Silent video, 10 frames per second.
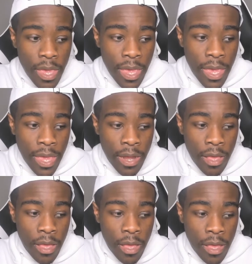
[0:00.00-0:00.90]
And
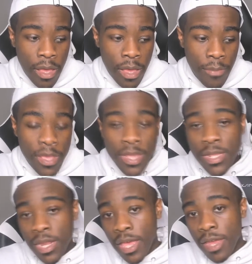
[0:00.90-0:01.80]
uh, because
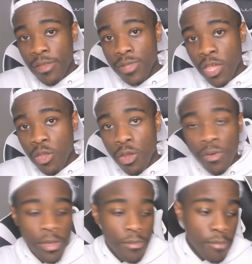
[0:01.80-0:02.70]
of that, they was like, you know
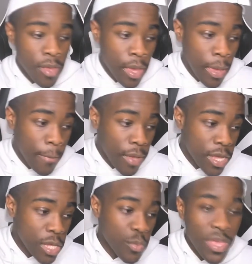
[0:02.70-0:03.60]
what?
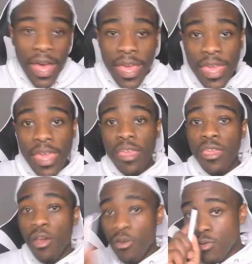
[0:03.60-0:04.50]
Because we got hit,
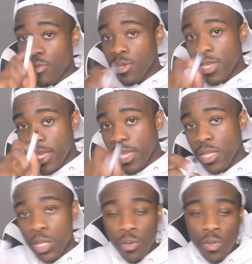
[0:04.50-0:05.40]
y'all gonna get
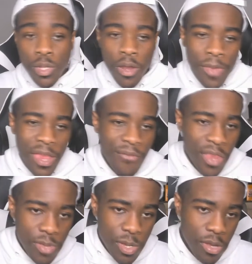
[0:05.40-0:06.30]
hit too. So they made a
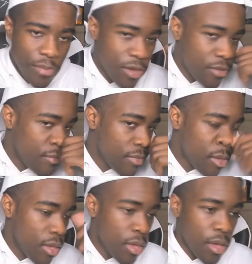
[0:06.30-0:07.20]
video talking about
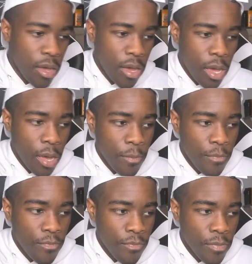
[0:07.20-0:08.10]

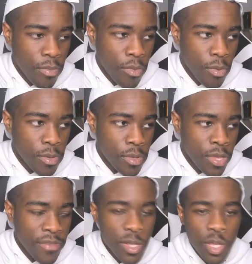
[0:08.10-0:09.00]
um, you
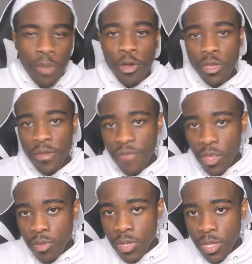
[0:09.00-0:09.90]
have to start marketing
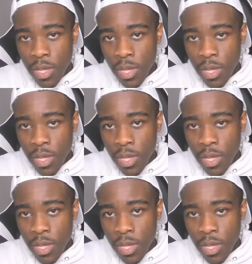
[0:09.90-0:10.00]
videos